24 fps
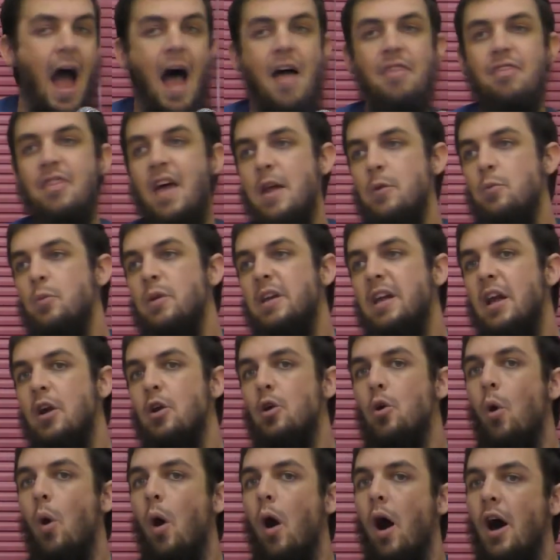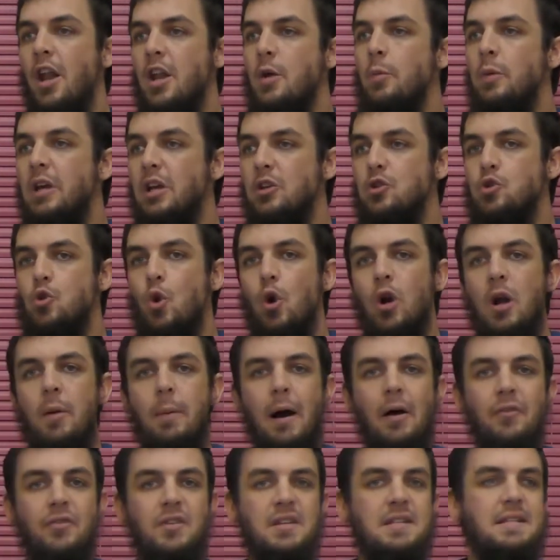And then we can go on and we can talk
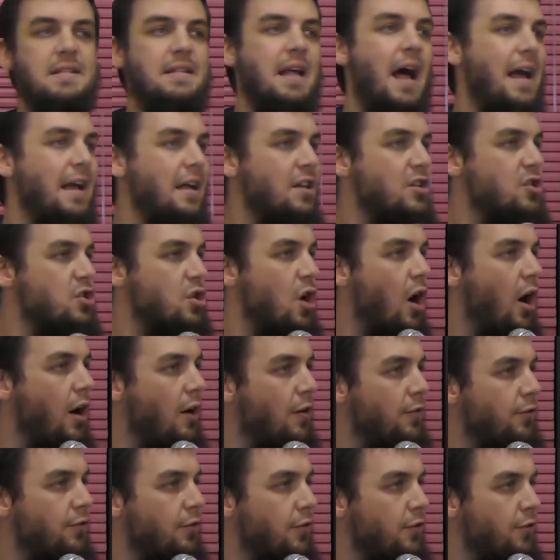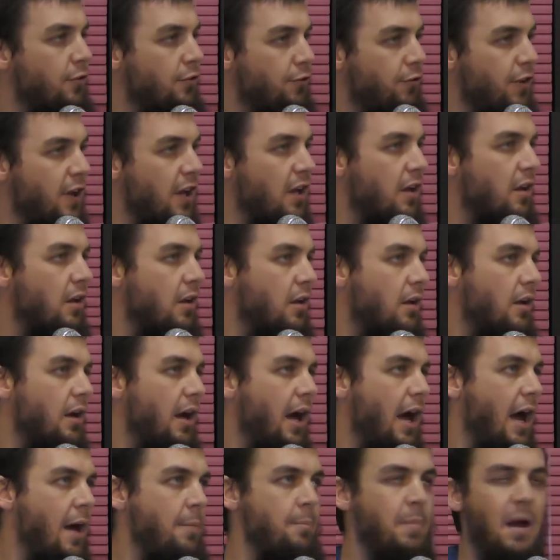about the science of fiqh.
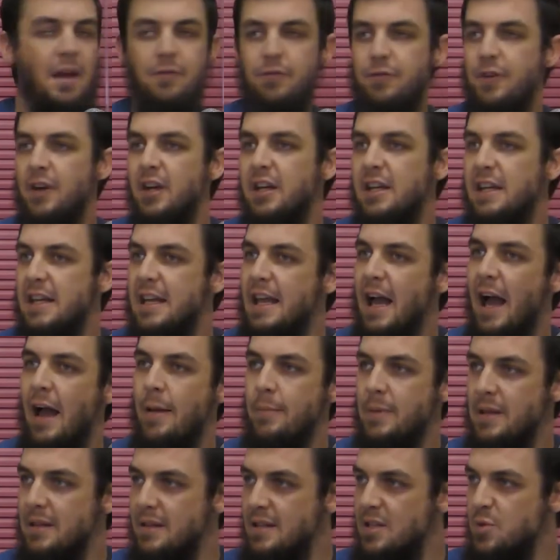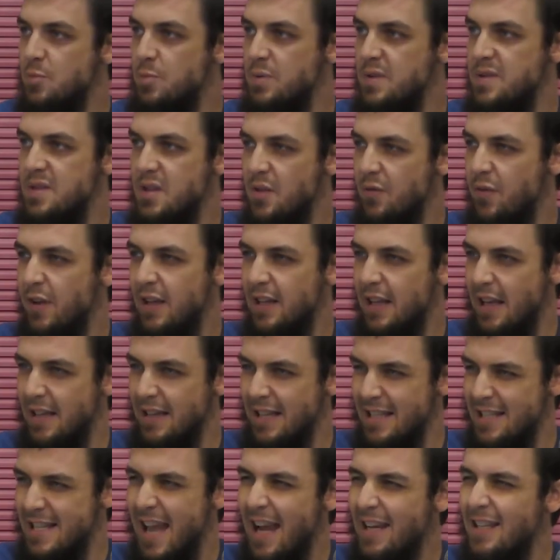And by fiqh here, I mean the specific,
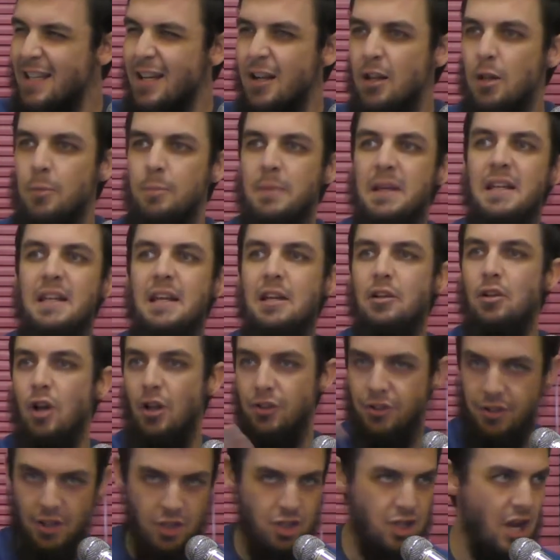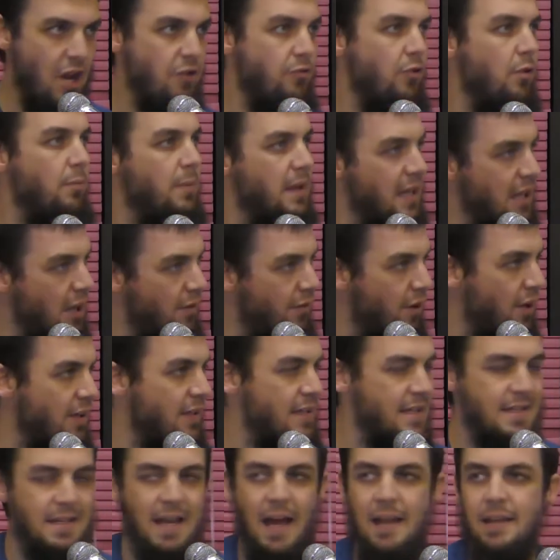like the technical meaning, not the general meaning of
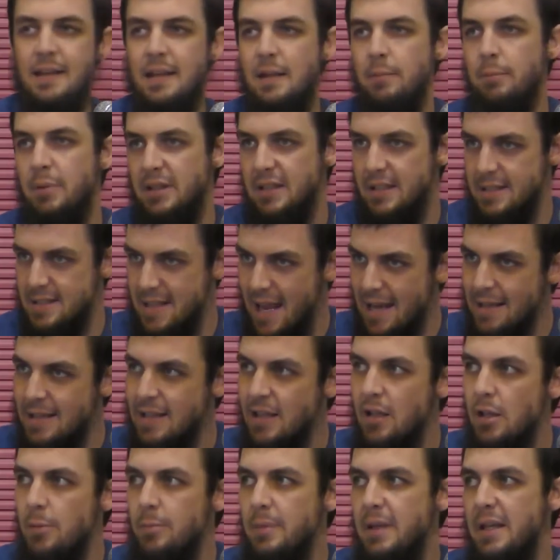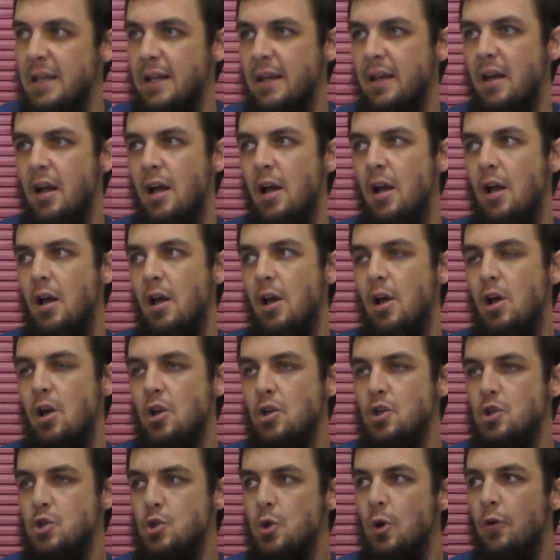understanding, but the technical meaning.
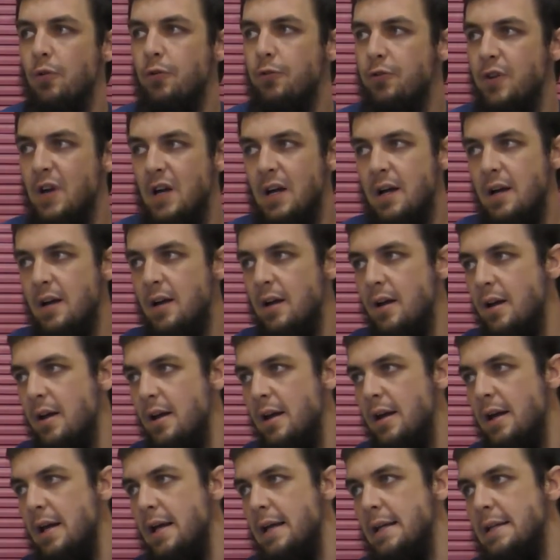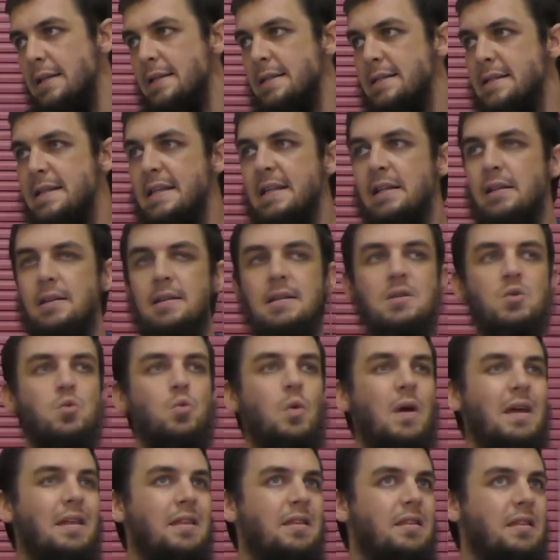So fiqh deals
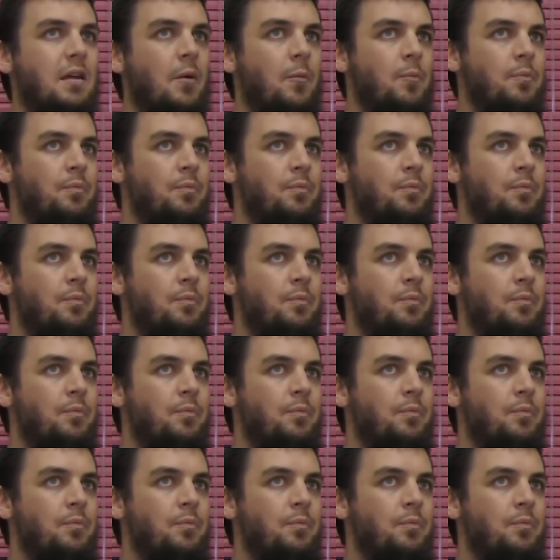with,